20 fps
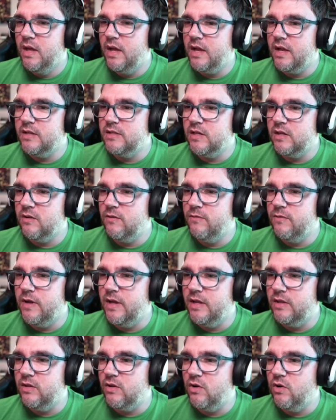I guess I could
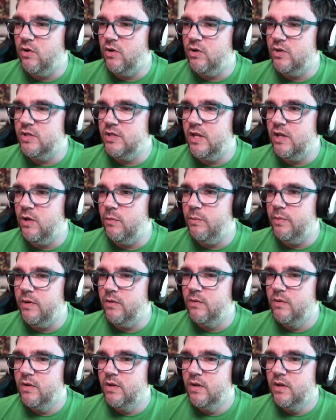find the courage to help you.